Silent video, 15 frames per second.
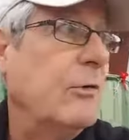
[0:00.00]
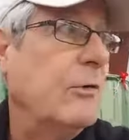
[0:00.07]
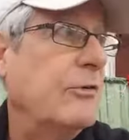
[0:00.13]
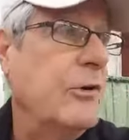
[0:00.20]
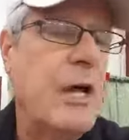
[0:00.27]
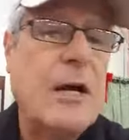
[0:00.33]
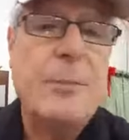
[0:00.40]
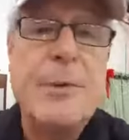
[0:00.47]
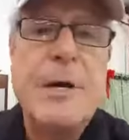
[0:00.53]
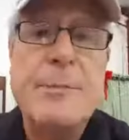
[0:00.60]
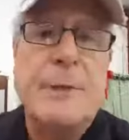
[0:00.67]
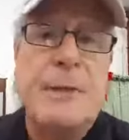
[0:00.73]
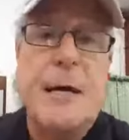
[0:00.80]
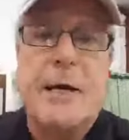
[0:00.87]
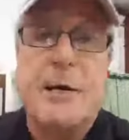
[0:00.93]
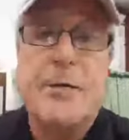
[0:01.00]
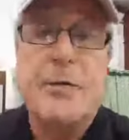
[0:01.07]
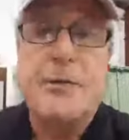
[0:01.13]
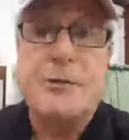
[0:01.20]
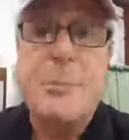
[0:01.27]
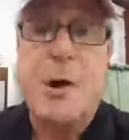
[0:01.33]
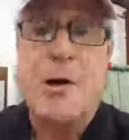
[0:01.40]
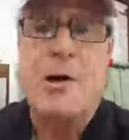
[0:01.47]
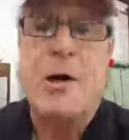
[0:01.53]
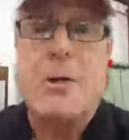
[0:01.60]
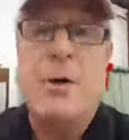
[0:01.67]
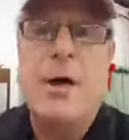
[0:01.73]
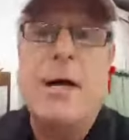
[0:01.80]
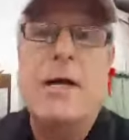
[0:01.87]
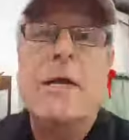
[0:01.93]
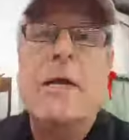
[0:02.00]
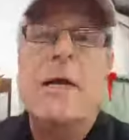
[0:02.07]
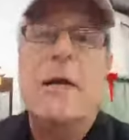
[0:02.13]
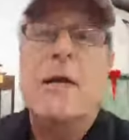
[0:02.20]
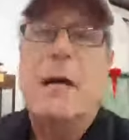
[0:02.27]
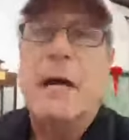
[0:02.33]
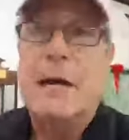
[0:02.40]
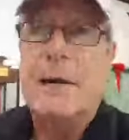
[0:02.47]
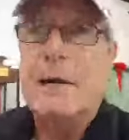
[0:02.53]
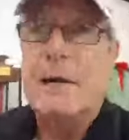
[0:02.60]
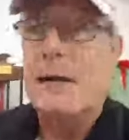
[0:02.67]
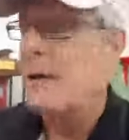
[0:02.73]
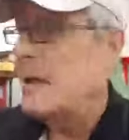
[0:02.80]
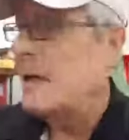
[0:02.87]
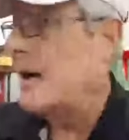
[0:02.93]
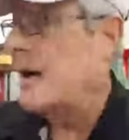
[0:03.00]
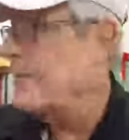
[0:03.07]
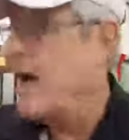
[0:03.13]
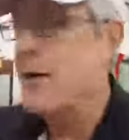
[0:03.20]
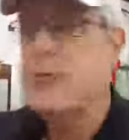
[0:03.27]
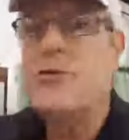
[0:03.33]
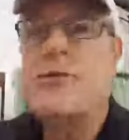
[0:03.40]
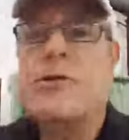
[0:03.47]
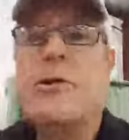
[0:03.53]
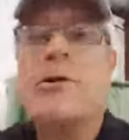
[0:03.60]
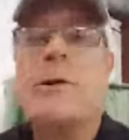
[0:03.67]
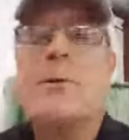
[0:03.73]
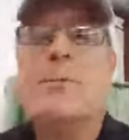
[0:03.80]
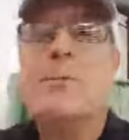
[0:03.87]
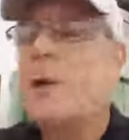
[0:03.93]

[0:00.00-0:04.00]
And there's a lot of people out here this morning already, and uh, I'm not sure